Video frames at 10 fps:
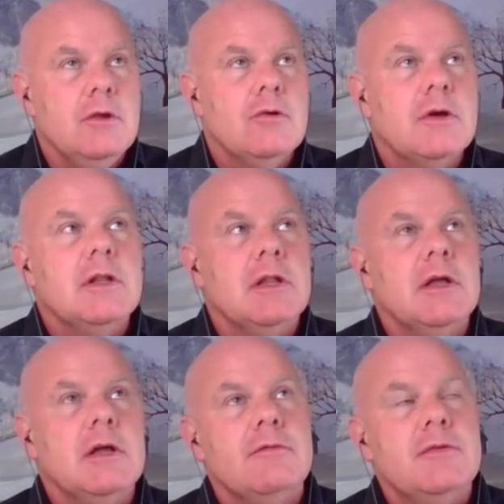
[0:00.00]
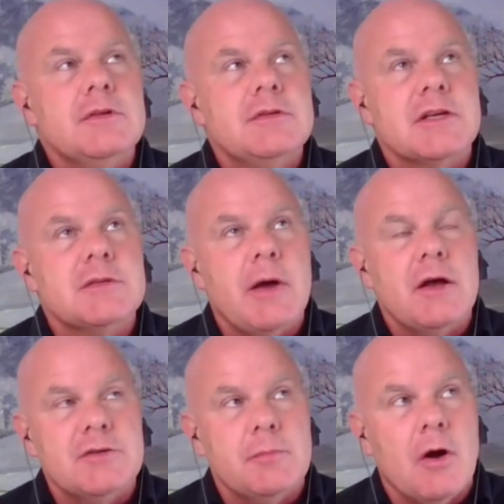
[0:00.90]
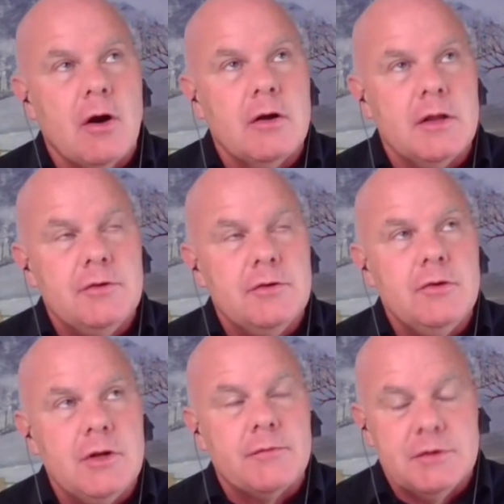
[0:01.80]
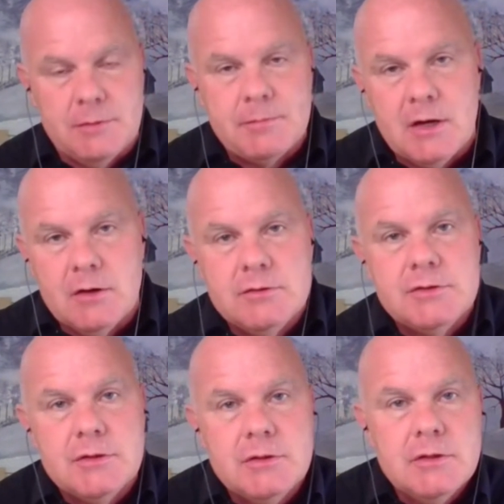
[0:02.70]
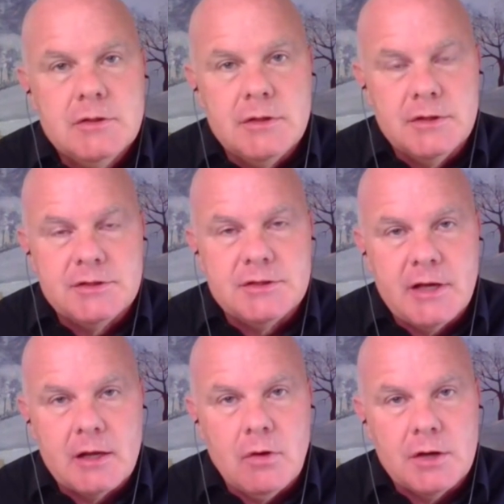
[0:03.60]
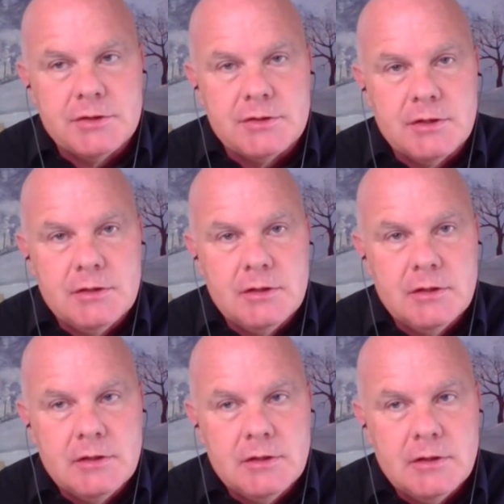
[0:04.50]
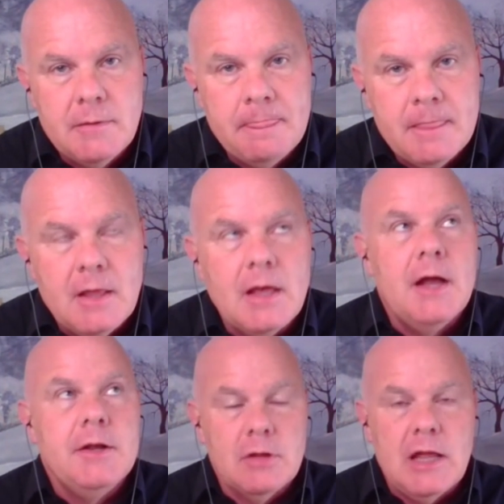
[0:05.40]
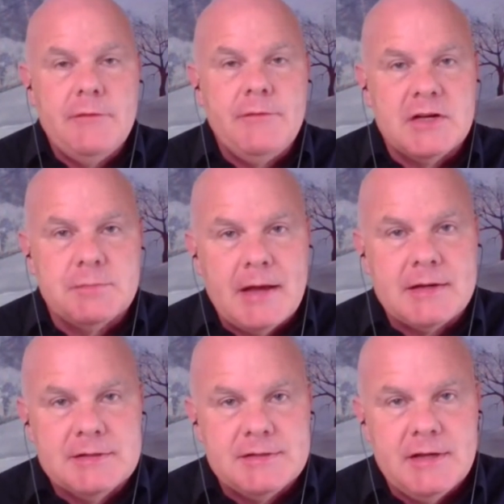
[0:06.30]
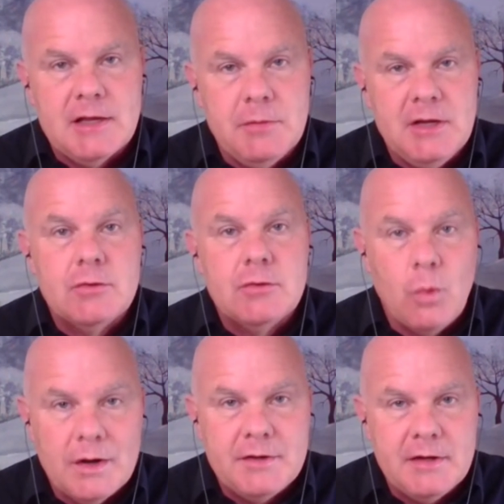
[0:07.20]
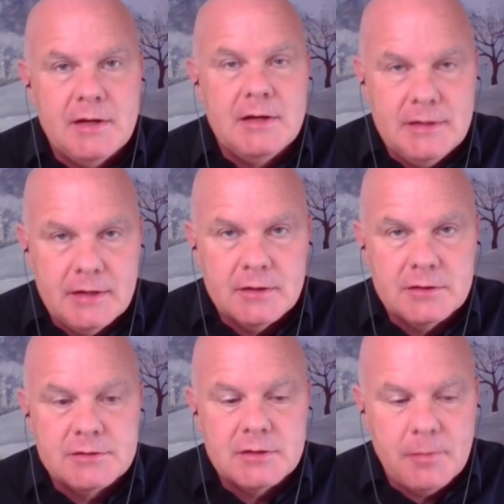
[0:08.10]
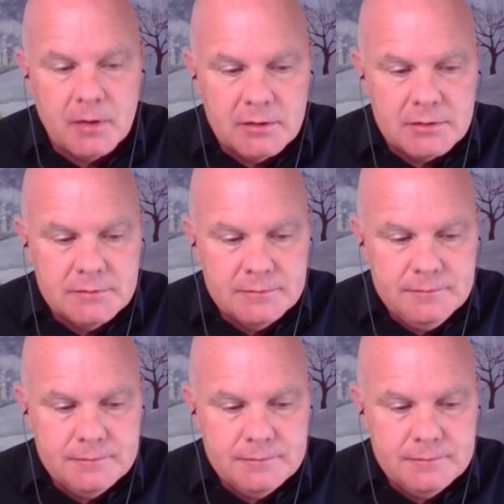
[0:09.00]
you can live 6 miles apart in 2 different zip codes in Seattle, Washington, and your life expectancy can be 20 years apart.